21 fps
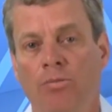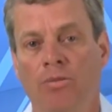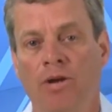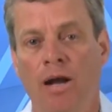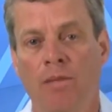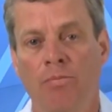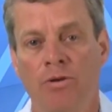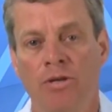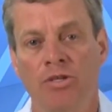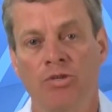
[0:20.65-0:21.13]

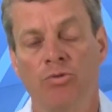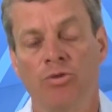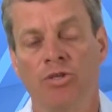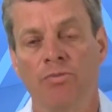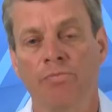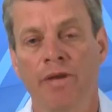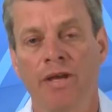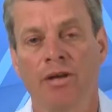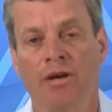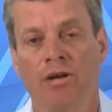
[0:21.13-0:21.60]
properties
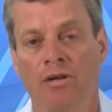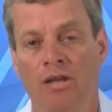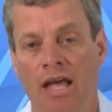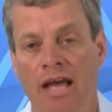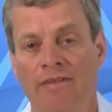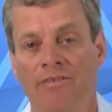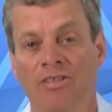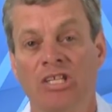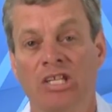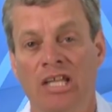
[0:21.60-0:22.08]
which make our
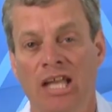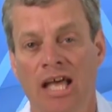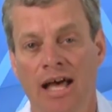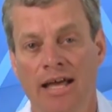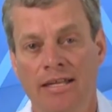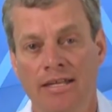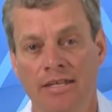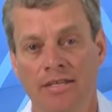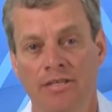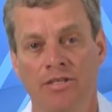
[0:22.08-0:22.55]
lives a
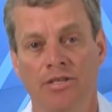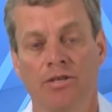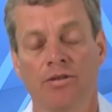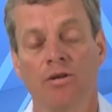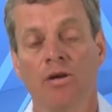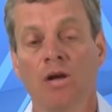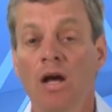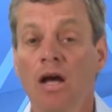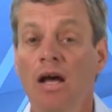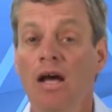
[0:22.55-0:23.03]
lot easier.